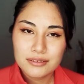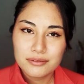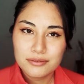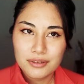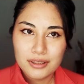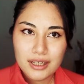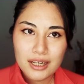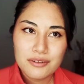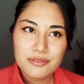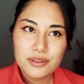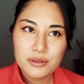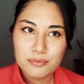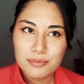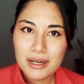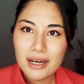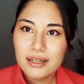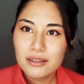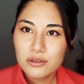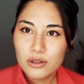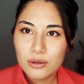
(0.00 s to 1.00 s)
I feel
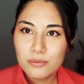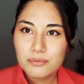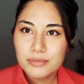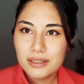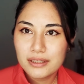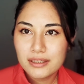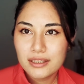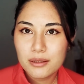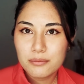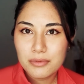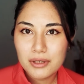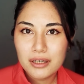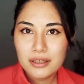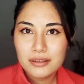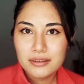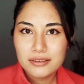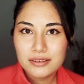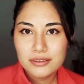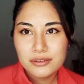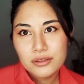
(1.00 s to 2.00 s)
bad complaining about
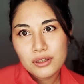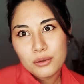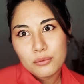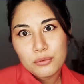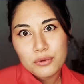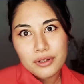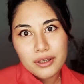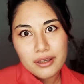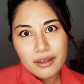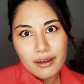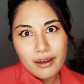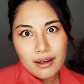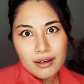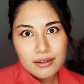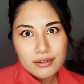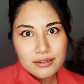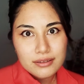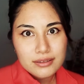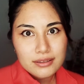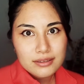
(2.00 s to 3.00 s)
not working
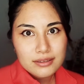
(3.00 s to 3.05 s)
out.